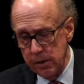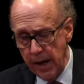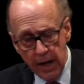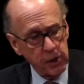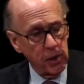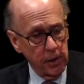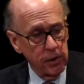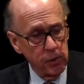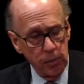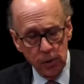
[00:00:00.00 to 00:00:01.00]
nationally
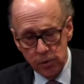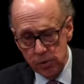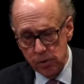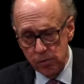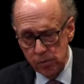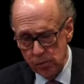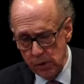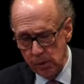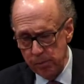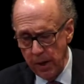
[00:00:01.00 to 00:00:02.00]
as opposed to
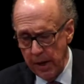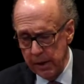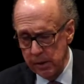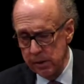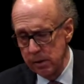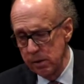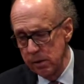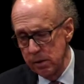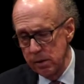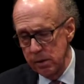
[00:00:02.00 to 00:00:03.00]
you know pilot
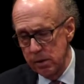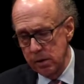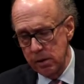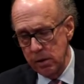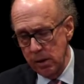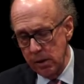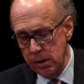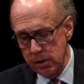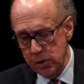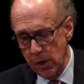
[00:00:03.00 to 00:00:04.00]
uh,
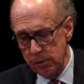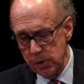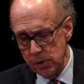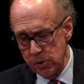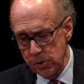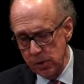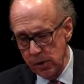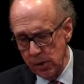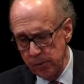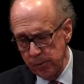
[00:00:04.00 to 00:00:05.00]
exemptions,
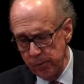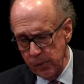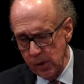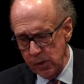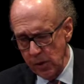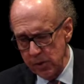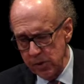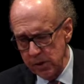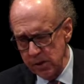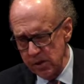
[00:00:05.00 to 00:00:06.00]
um,
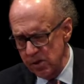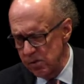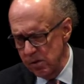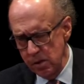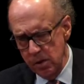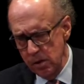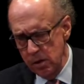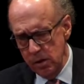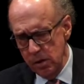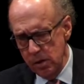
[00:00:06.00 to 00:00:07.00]
addressing this
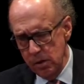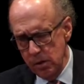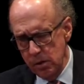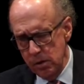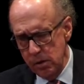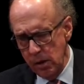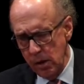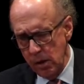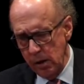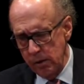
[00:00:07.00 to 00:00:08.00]

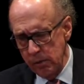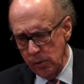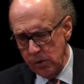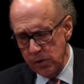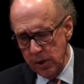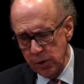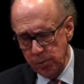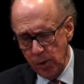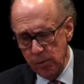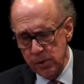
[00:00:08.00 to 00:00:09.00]
uh, residential
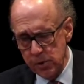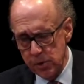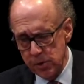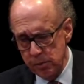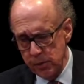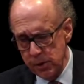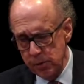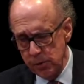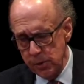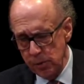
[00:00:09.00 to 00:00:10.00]
permit system, which,
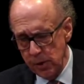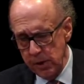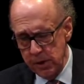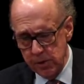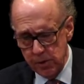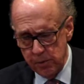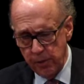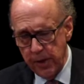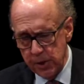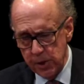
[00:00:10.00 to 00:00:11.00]
which really
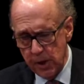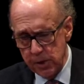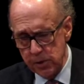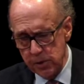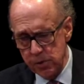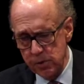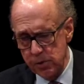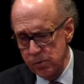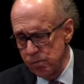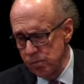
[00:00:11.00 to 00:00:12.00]
disenfranchises this